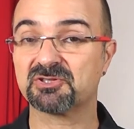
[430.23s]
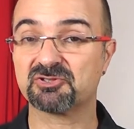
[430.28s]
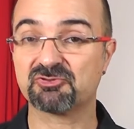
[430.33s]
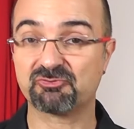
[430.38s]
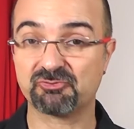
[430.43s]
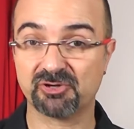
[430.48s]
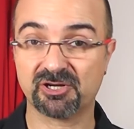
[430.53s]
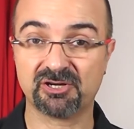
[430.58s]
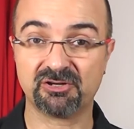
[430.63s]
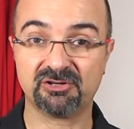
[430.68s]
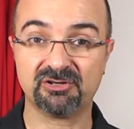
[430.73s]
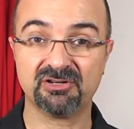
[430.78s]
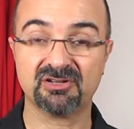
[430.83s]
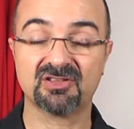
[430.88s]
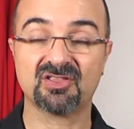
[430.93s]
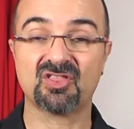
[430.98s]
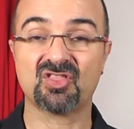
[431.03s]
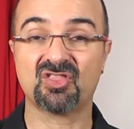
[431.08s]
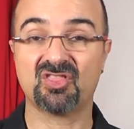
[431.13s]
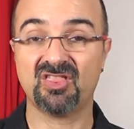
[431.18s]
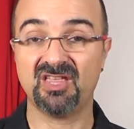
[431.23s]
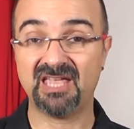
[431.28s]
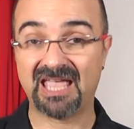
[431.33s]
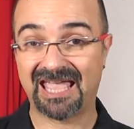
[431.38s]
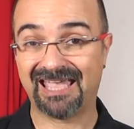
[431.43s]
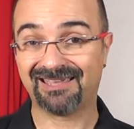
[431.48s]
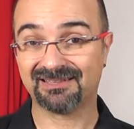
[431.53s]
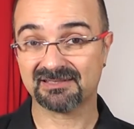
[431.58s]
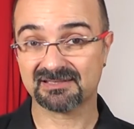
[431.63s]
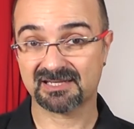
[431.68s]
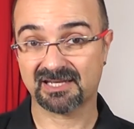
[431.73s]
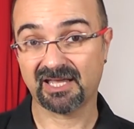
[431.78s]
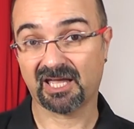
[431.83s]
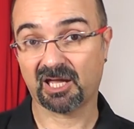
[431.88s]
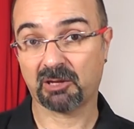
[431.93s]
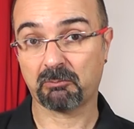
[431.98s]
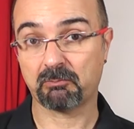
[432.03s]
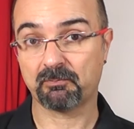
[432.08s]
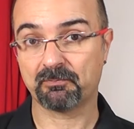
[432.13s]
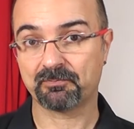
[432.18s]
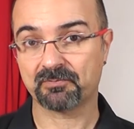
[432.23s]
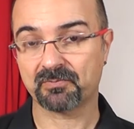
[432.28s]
trigger the end game.